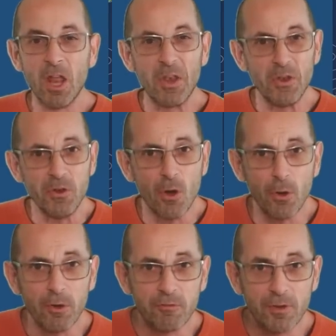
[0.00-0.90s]

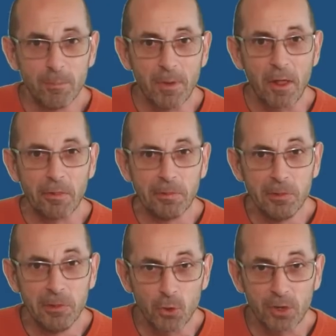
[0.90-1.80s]
None of them
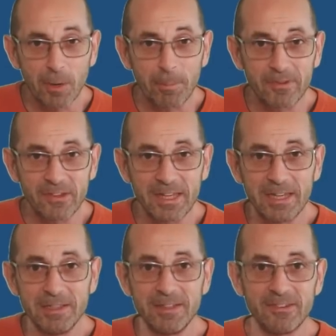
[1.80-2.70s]
look
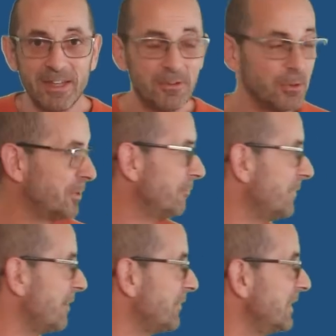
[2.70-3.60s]
particularly settled. In
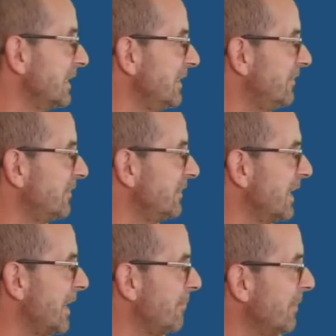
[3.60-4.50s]
fact, the
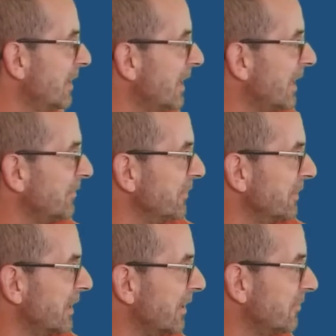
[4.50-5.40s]
ECM has a
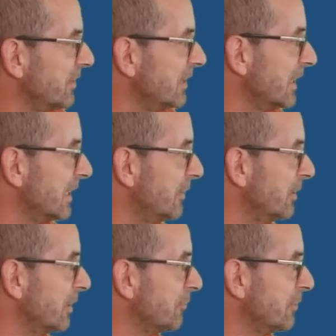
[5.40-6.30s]
nasty
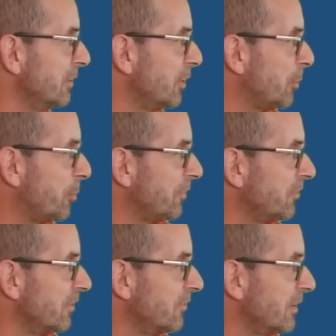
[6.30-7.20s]
area of low
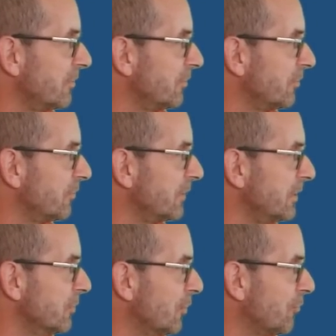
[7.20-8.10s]
pressure centered just to the
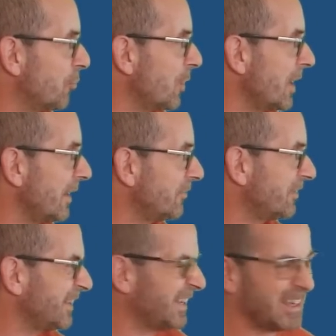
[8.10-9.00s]

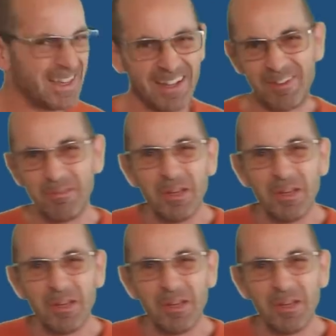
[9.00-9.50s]
northwest, and